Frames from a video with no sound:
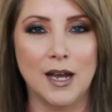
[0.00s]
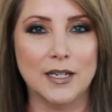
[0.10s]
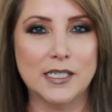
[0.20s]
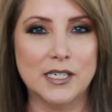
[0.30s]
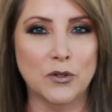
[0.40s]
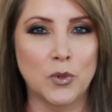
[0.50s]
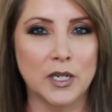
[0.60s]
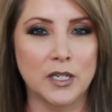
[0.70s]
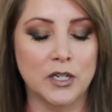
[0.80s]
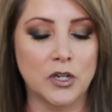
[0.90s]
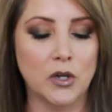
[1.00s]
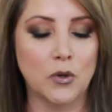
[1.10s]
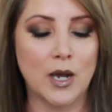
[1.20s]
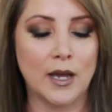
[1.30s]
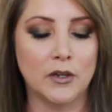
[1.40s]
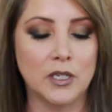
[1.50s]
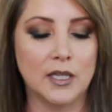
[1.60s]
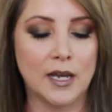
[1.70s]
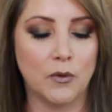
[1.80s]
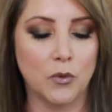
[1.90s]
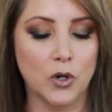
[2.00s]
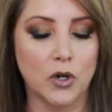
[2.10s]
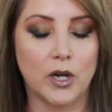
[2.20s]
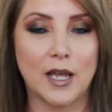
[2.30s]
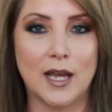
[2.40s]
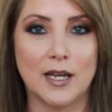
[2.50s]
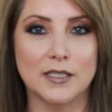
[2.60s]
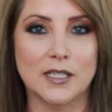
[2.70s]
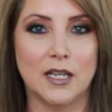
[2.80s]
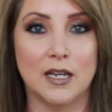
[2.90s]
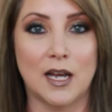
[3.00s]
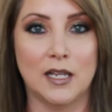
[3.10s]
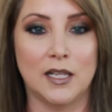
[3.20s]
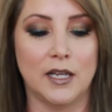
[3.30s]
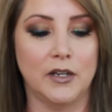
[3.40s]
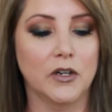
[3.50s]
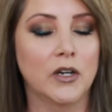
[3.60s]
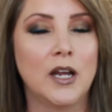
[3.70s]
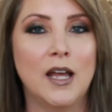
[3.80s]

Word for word: I still wanted to know how did that work as an eyeliner.